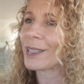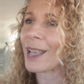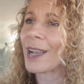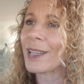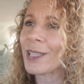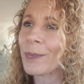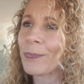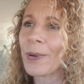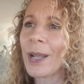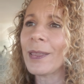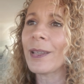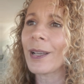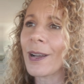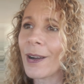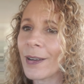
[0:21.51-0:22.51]
I spread
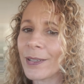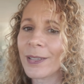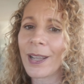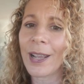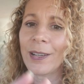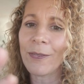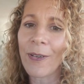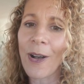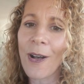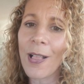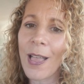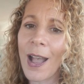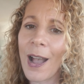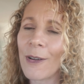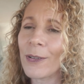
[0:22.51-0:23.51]
the cards kind of all
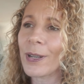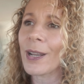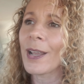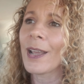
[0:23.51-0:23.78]
out